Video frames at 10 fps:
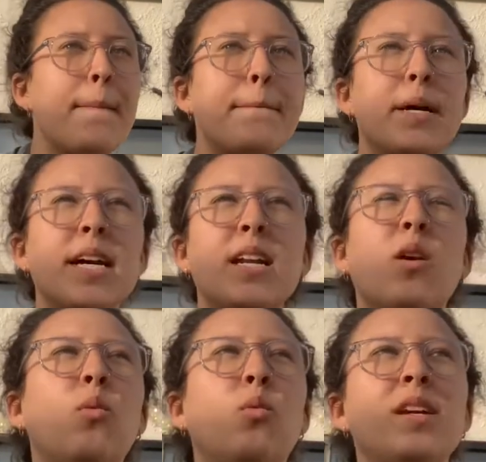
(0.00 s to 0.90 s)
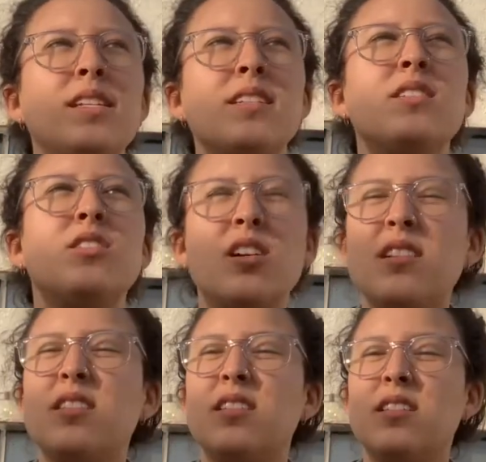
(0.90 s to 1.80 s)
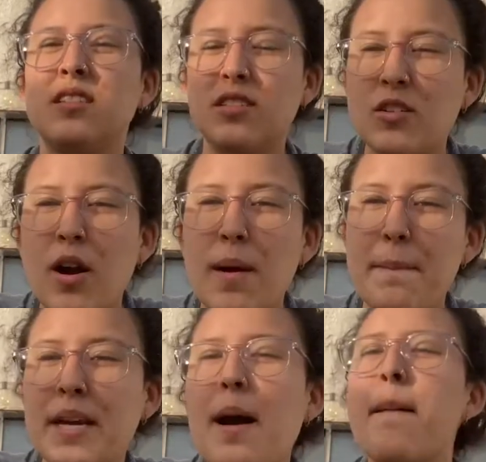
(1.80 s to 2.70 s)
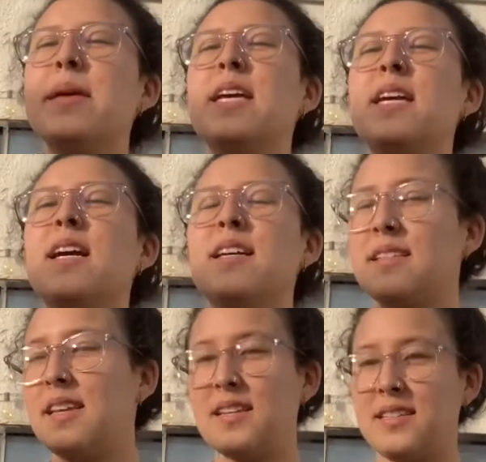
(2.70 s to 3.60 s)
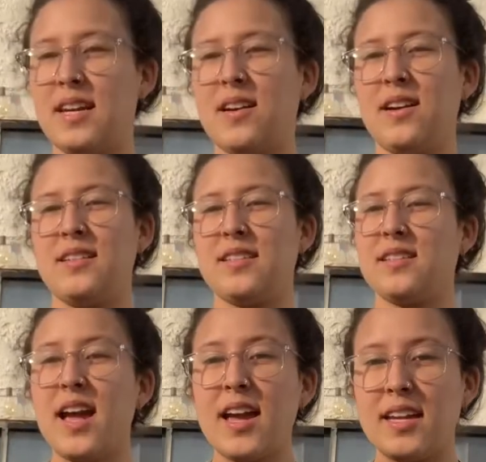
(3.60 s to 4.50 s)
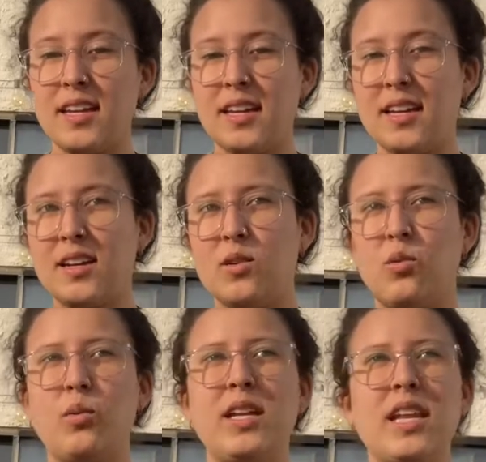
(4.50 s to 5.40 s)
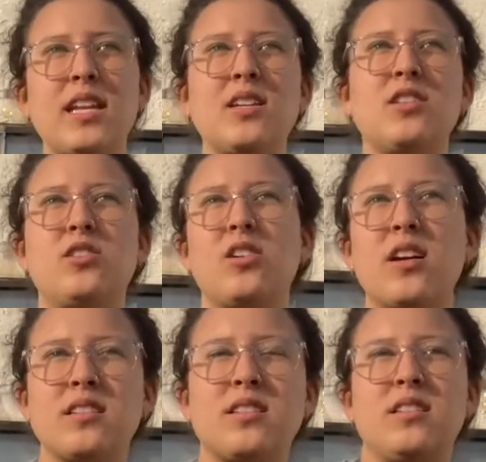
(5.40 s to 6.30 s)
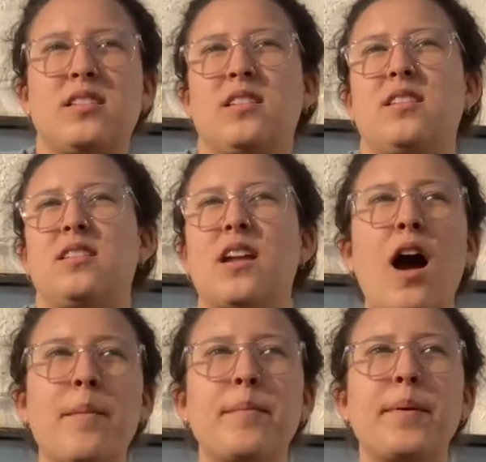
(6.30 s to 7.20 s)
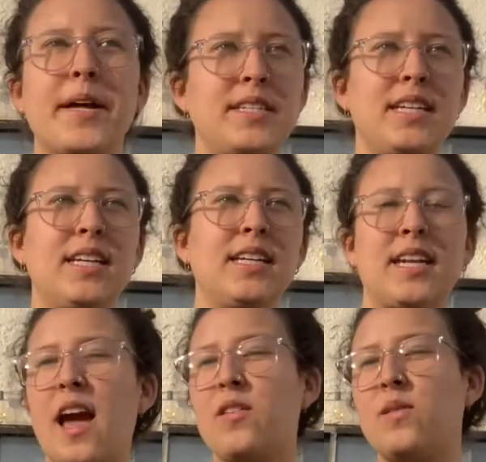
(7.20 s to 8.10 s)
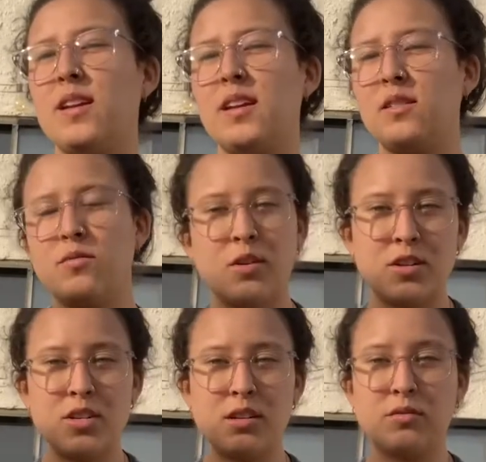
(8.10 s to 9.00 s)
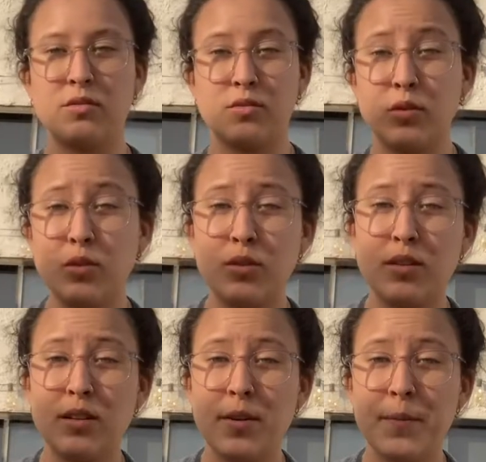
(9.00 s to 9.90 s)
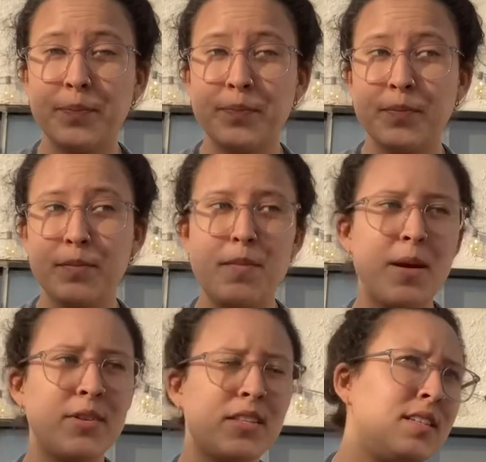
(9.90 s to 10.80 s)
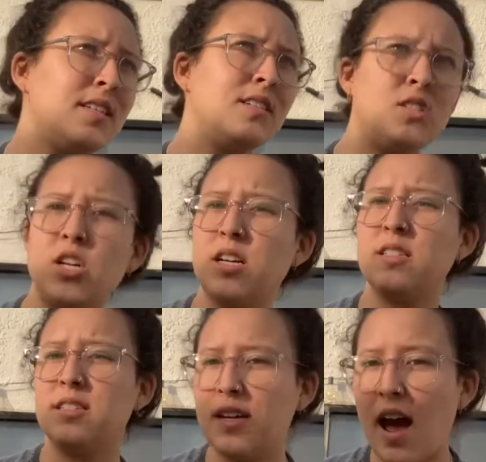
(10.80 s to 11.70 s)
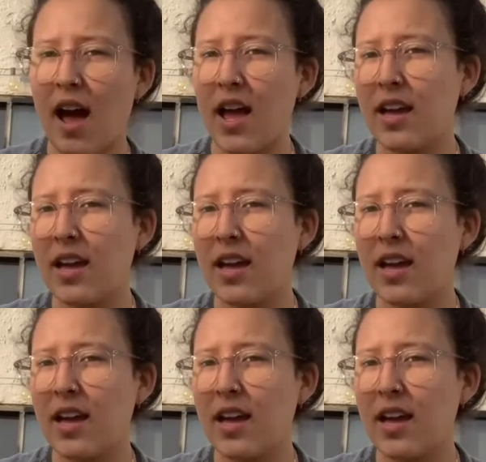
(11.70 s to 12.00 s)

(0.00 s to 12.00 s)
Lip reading: But we didn't just start becoming a sedentary society. We didn't just stop hunting and gathering and foraging for food. Mammoths didn't just die.